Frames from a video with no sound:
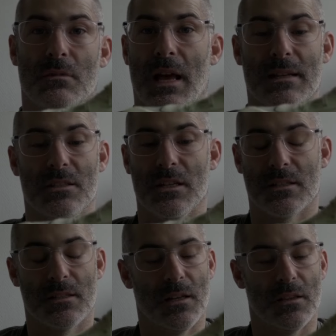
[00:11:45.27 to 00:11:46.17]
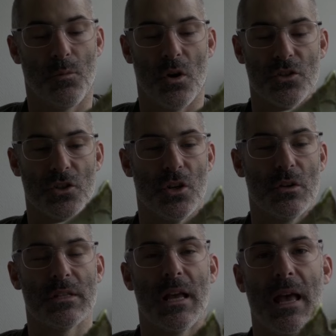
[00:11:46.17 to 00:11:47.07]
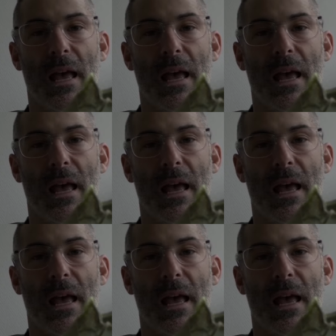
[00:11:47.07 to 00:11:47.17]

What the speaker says: that's just the price of shoes,